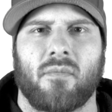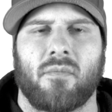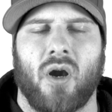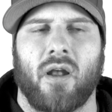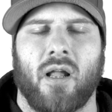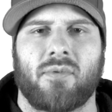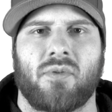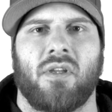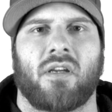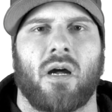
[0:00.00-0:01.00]
brought it up
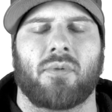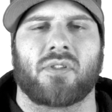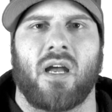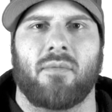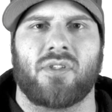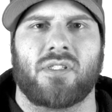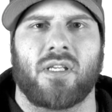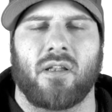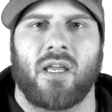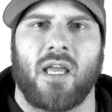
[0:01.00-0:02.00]
to me a couple times. She
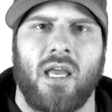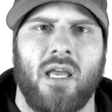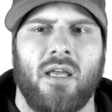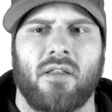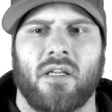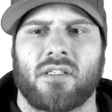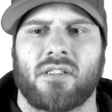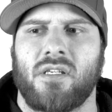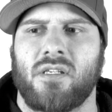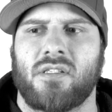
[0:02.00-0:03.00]
said, like, hey, like,
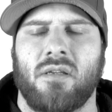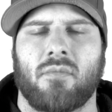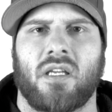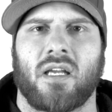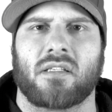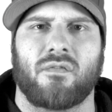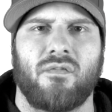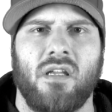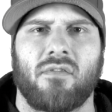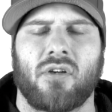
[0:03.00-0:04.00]
does he seem like he has a
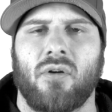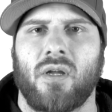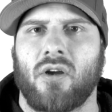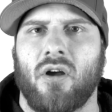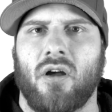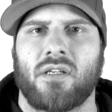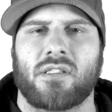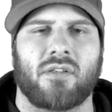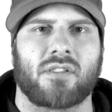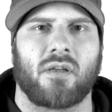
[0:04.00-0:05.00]
fever going on?
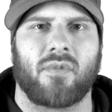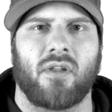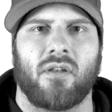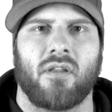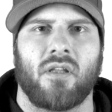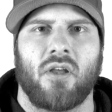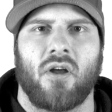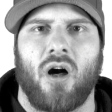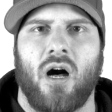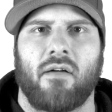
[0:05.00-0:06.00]
Is there something
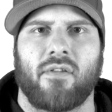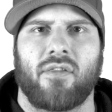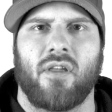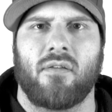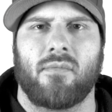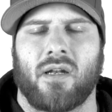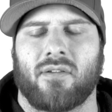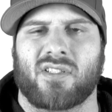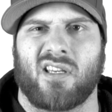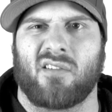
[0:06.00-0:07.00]
off with him? And
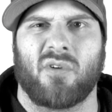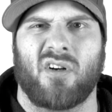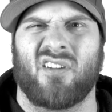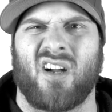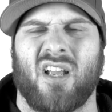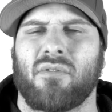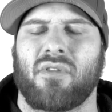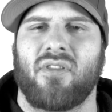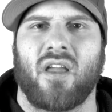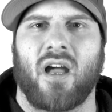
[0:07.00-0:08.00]
I was like, well, I
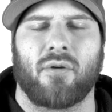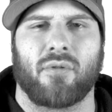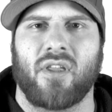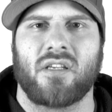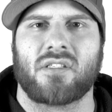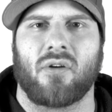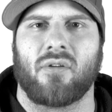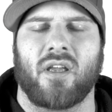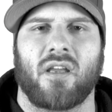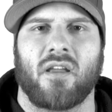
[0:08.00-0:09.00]
don't think
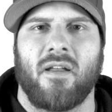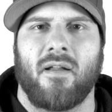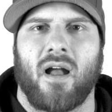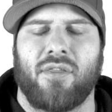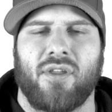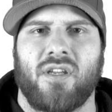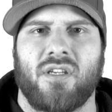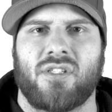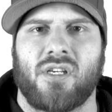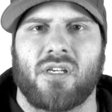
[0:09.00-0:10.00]
so. Like, I think
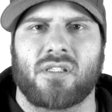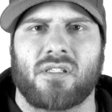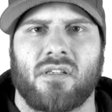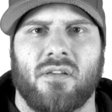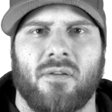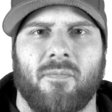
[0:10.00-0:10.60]
he's just